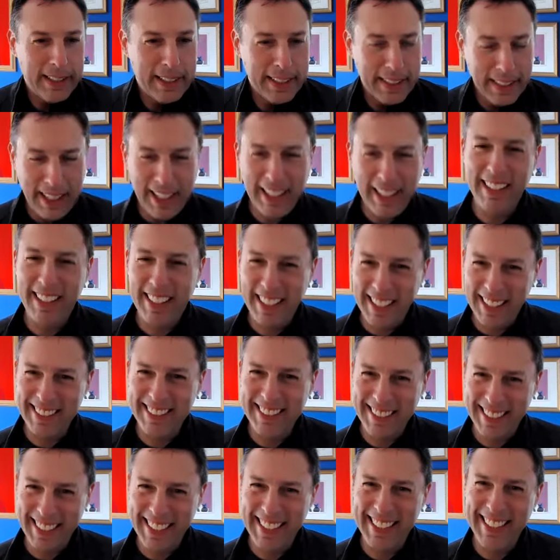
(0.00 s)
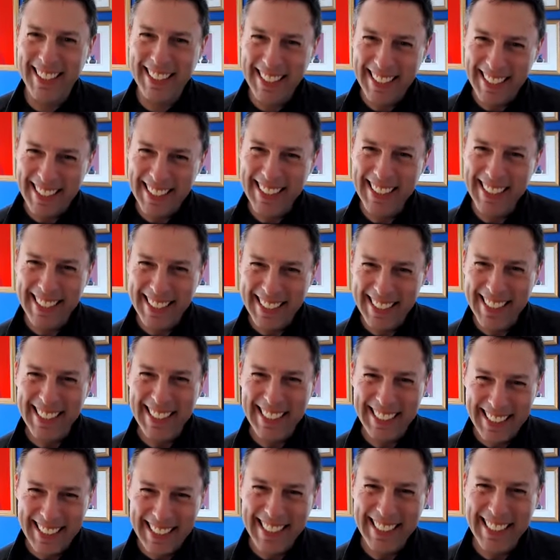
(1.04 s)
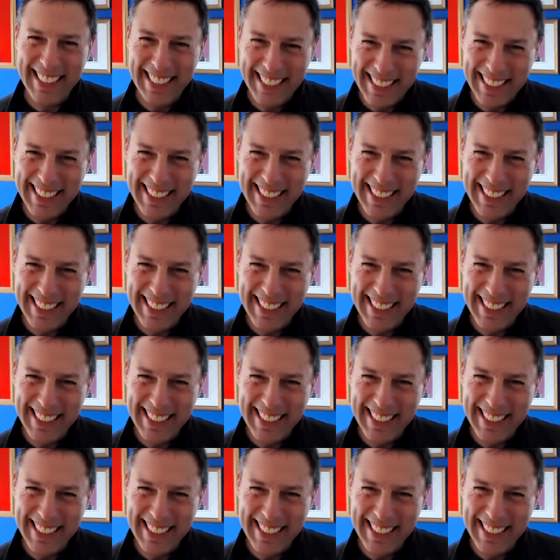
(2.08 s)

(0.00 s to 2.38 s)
it's just all this shit in my head.